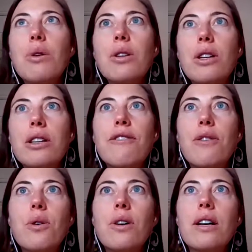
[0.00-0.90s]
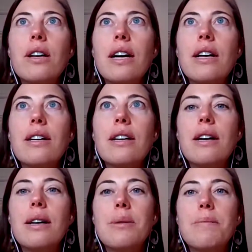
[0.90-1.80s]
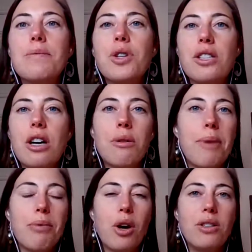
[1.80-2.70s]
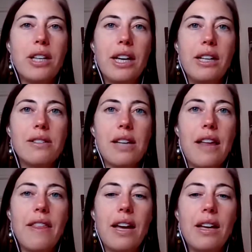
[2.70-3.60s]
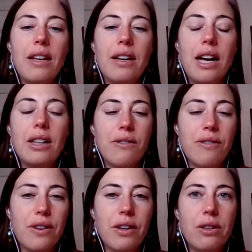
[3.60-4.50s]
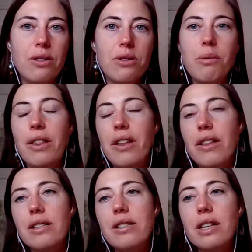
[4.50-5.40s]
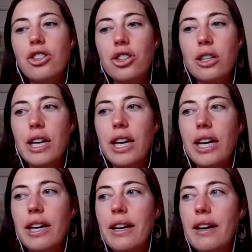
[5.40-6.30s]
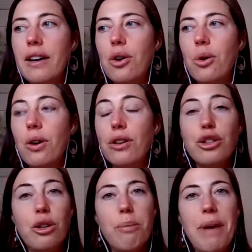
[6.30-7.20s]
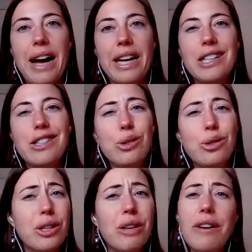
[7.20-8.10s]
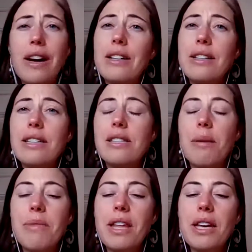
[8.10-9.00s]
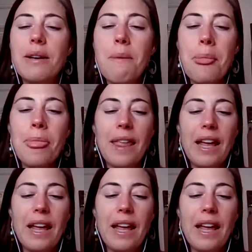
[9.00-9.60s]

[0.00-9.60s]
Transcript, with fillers: I will look for, um, so I start with my proteins and then I look for those and whether that's like jerky or tuna packets, usually you can find at least something